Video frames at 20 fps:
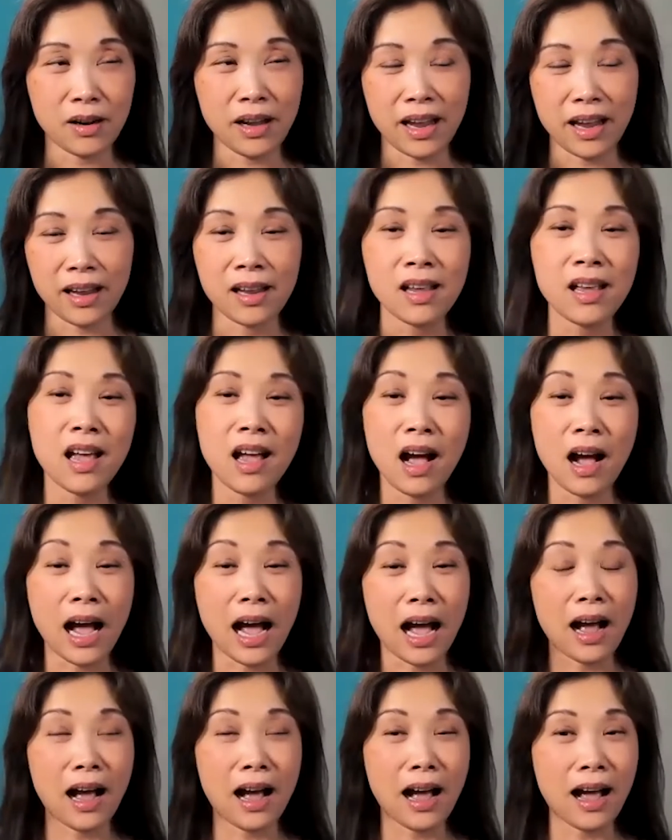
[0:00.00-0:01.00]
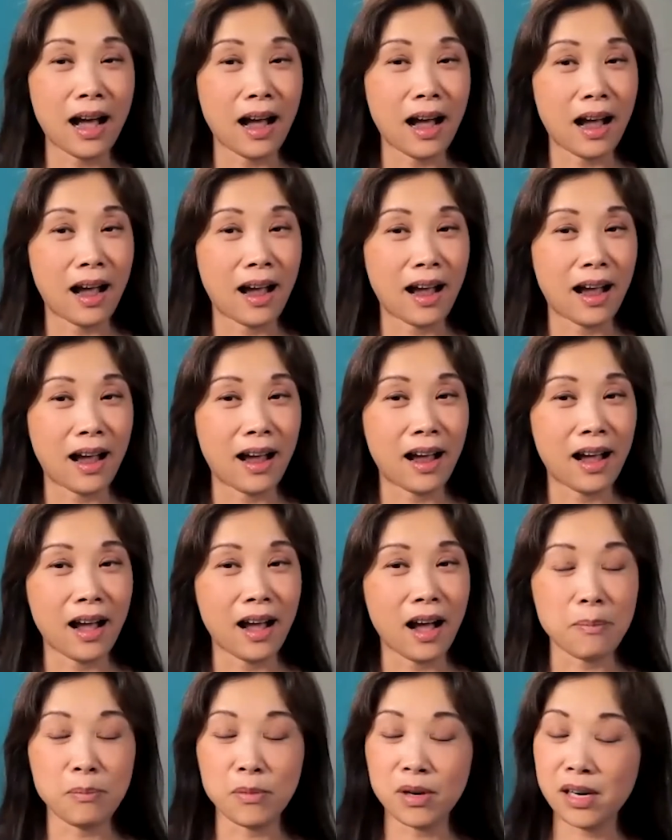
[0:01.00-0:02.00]
Okay. I can't even write.
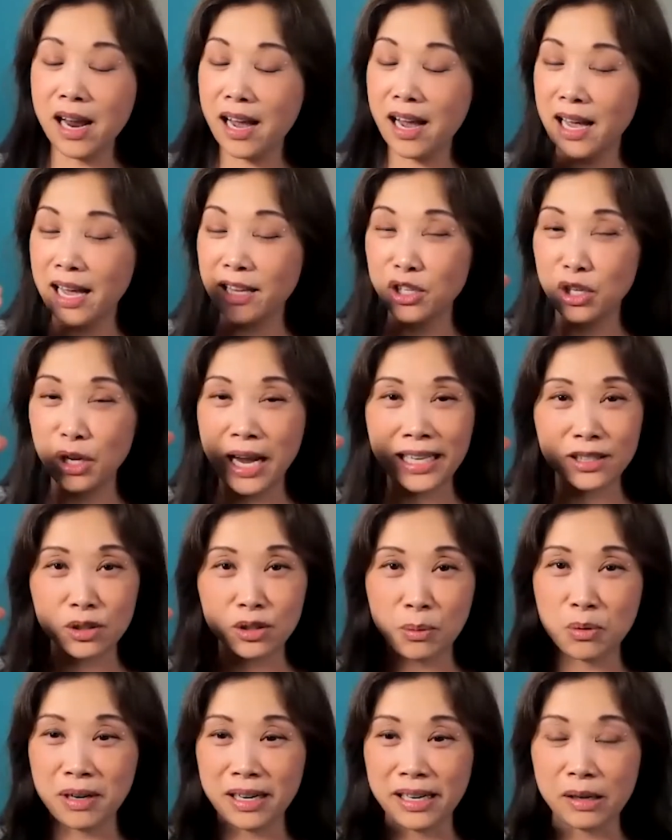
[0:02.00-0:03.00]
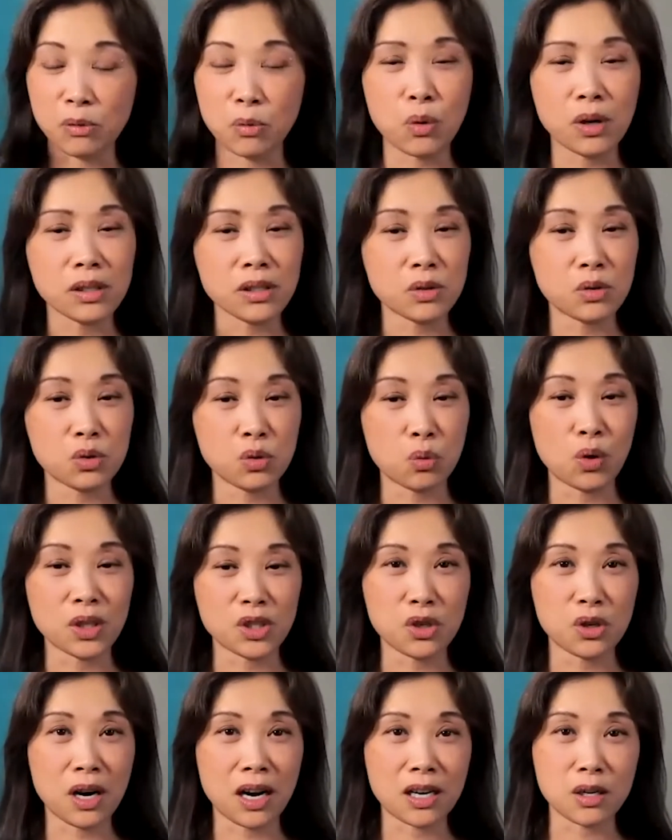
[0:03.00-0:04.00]
I'm gonna, and you had trouble writing. What What's
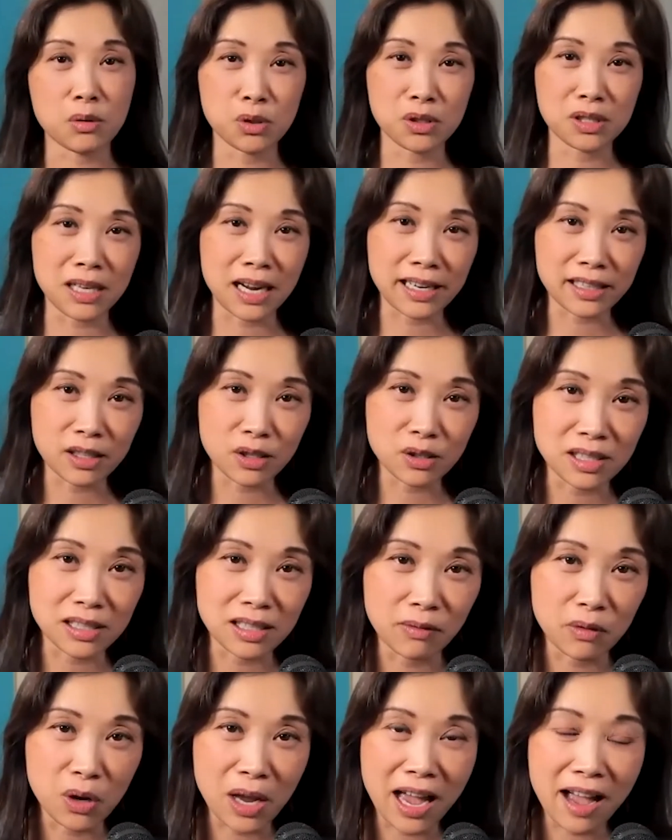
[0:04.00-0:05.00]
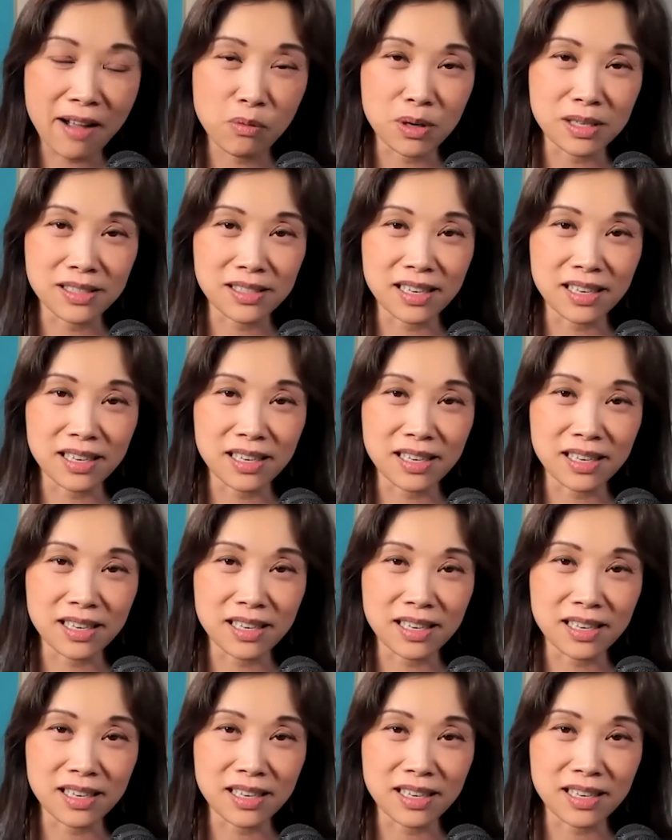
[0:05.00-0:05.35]
your autoimmune diagnosis if you have one,